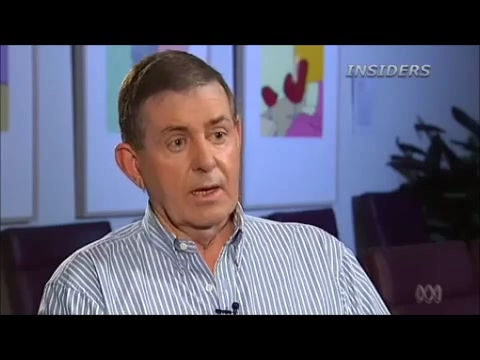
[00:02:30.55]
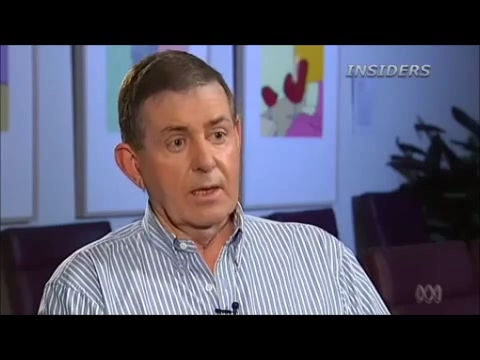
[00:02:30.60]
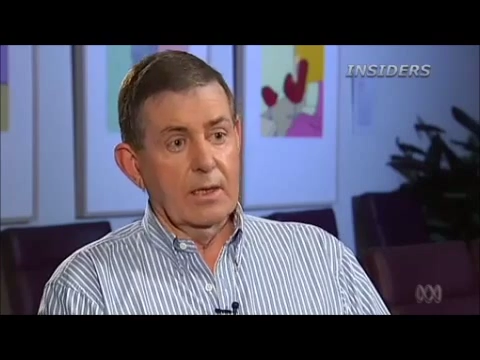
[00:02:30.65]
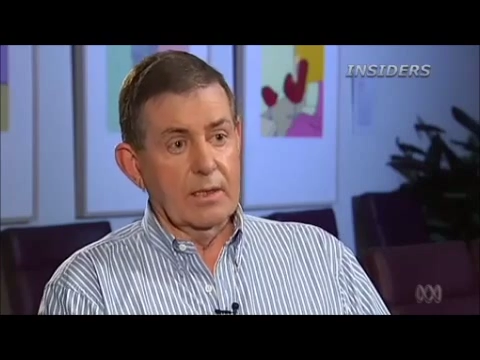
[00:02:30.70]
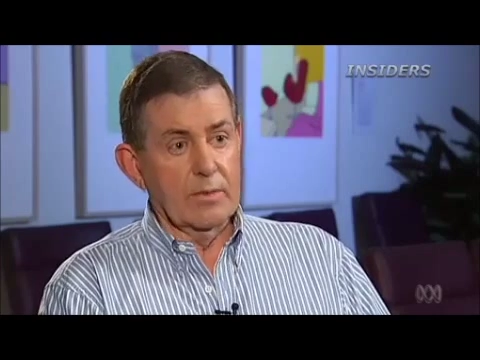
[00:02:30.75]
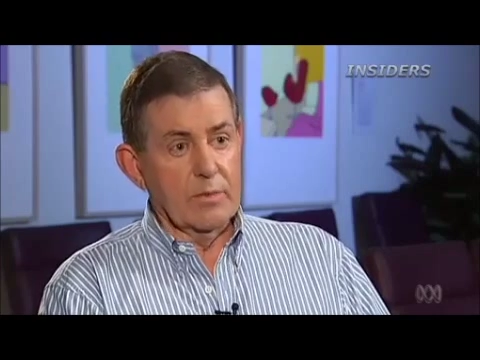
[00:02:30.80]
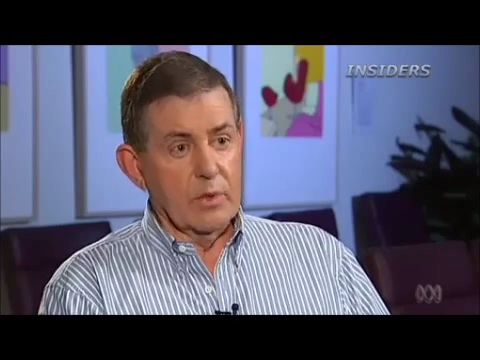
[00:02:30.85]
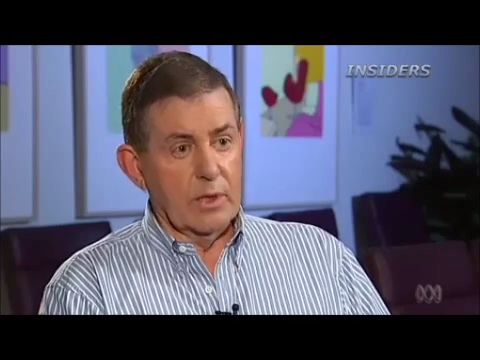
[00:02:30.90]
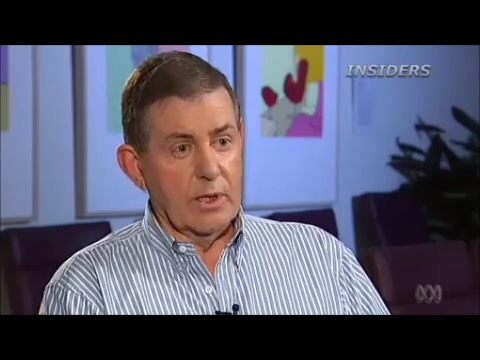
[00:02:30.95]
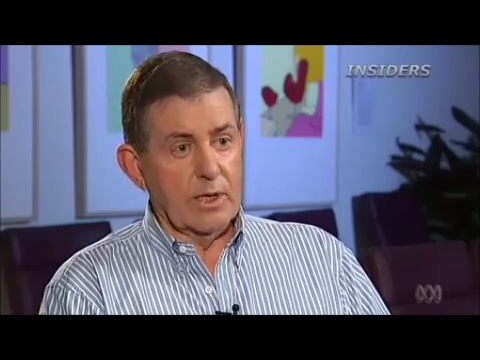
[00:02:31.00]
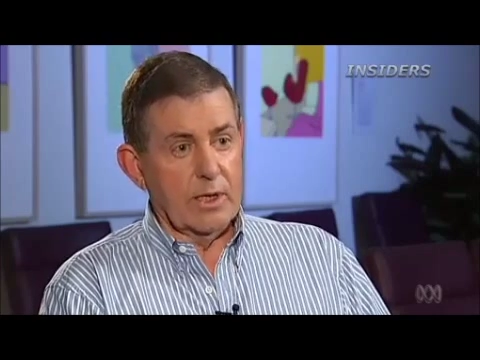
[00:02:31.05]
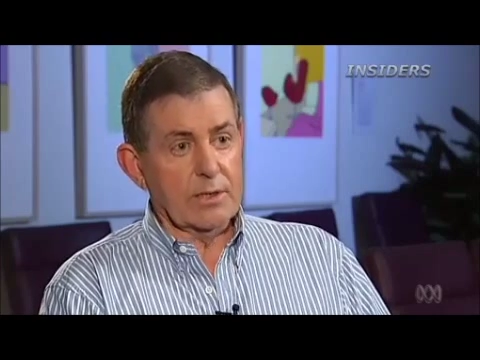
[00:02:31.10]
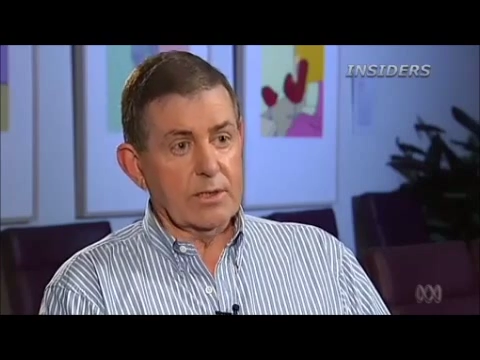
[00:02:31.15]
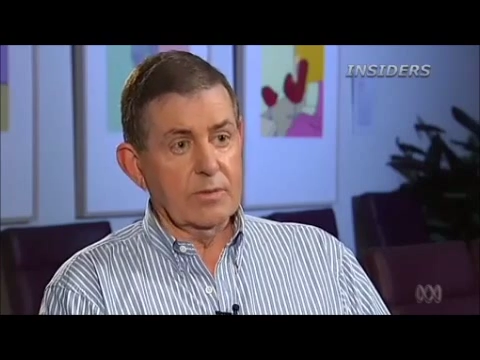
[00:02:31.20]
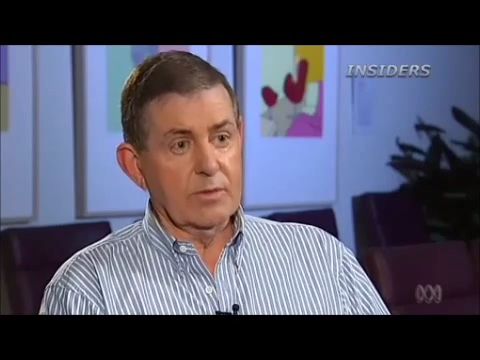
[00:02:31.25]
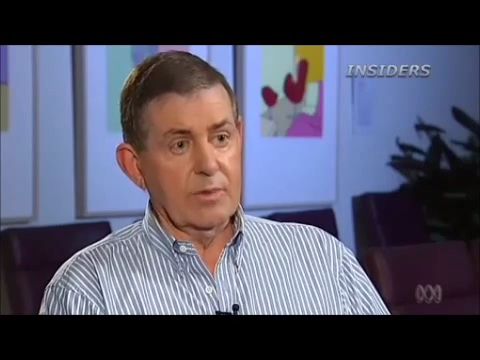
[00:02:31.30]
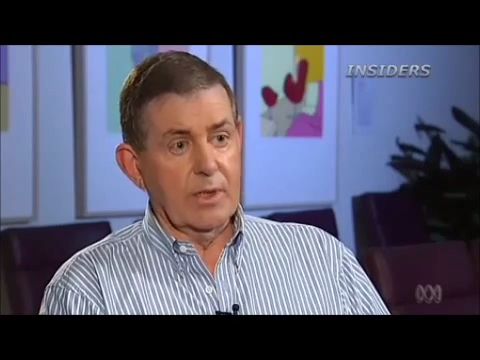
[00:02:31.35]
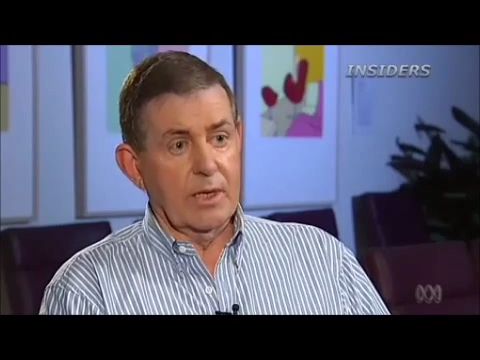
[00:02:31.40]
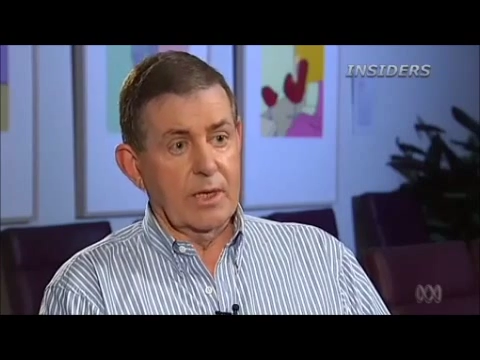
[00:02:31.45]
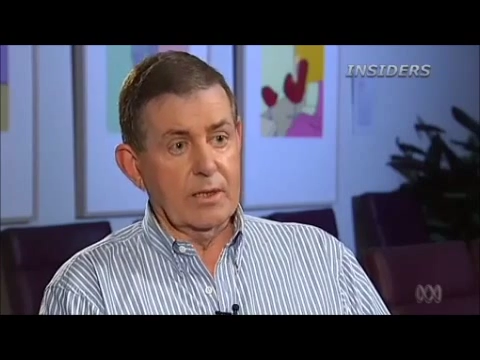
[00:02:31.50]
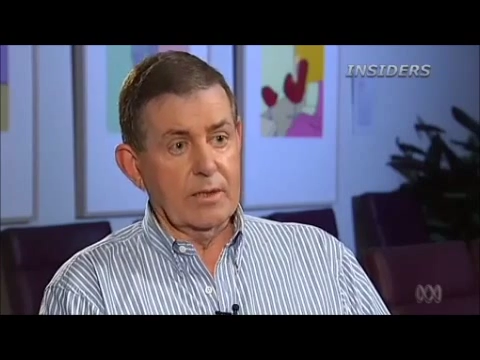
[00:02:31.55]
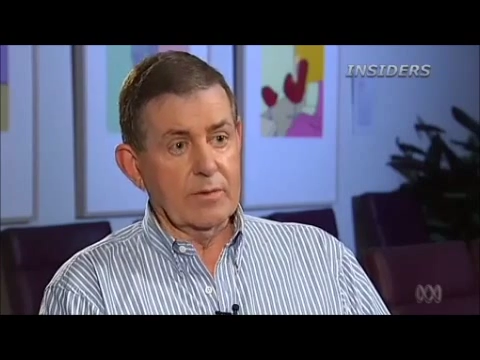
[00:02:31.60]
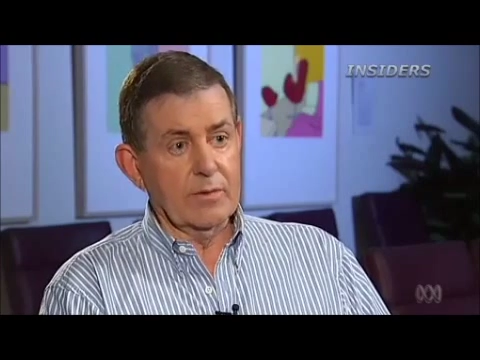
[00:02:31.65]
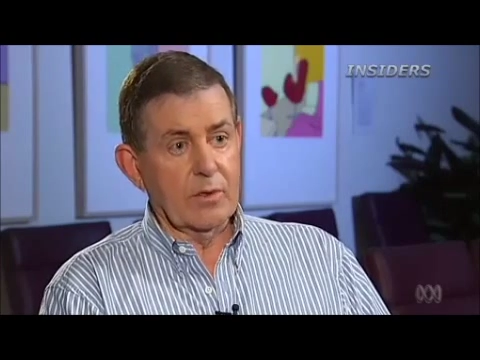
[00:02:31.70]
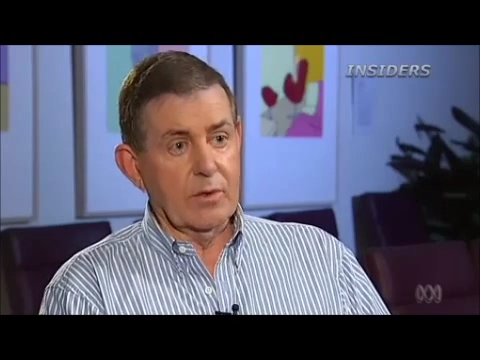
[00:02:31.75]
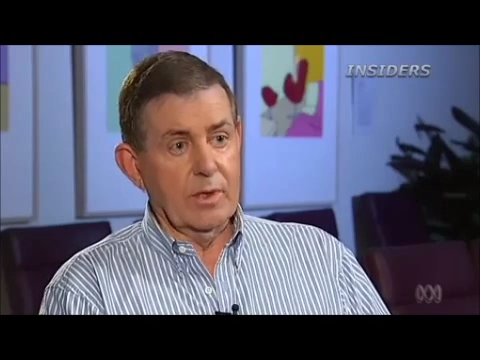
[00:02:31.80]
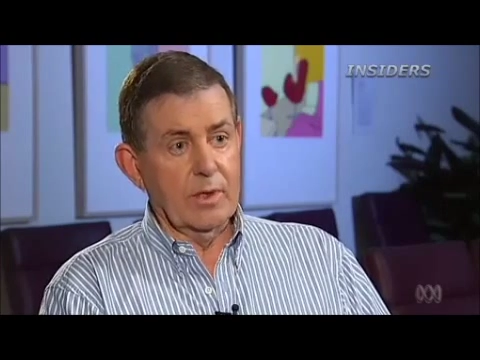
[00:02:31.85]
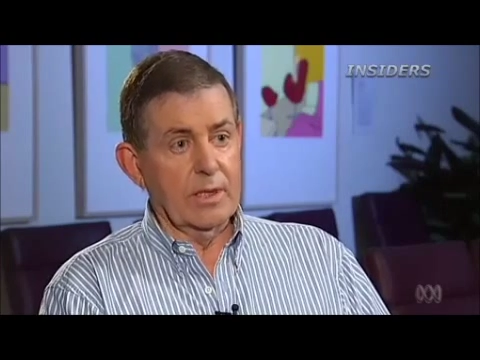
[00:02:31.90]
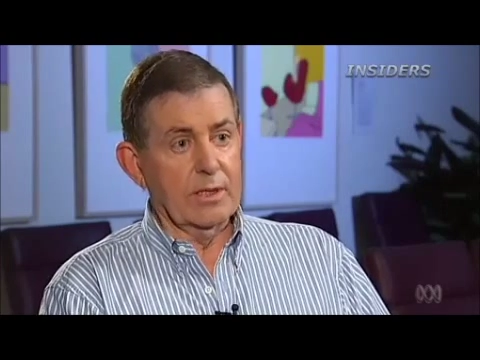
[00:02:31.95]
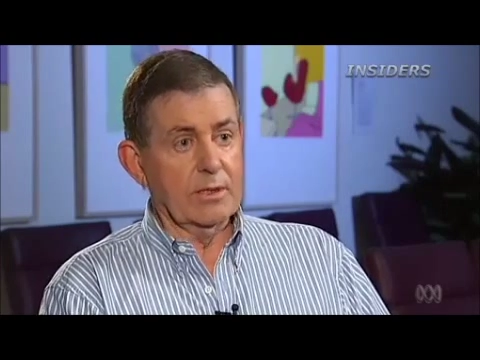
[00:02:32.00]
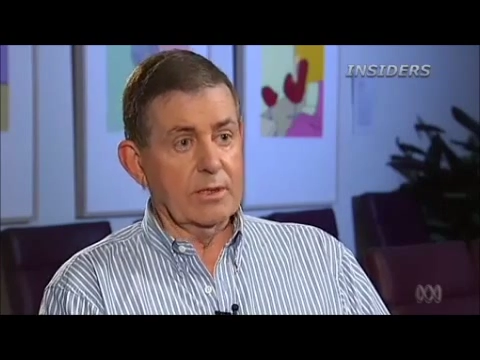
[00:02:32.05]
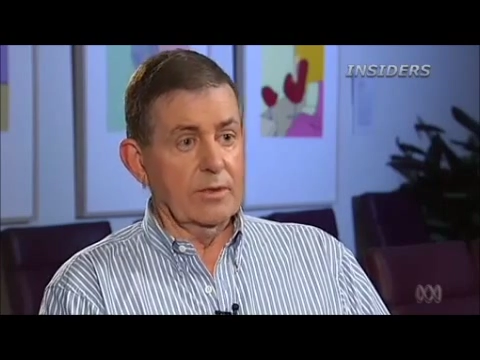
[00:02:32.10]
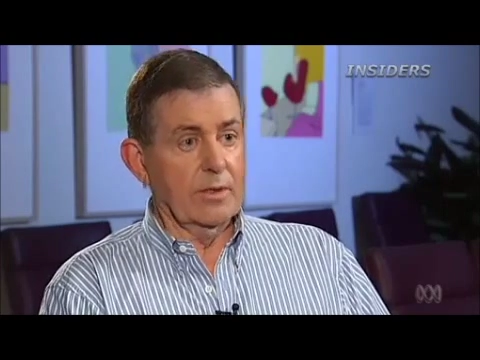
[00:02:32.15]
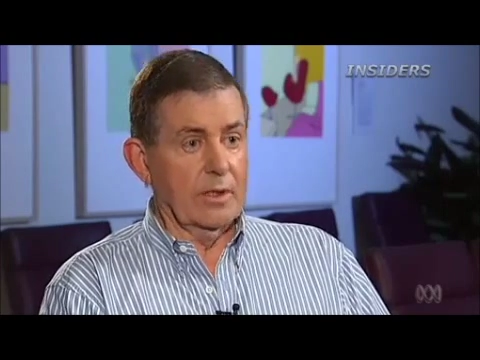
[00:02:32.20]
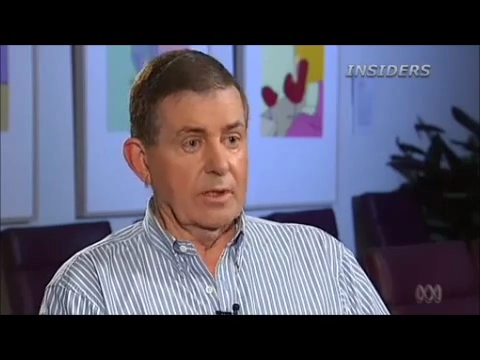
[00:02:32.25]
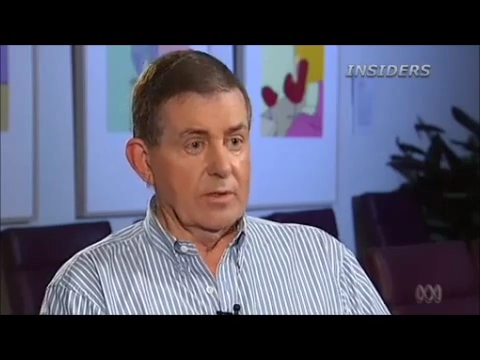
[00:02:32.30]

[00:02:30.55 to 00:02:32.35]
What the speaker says: Liberal National Party of Queensland,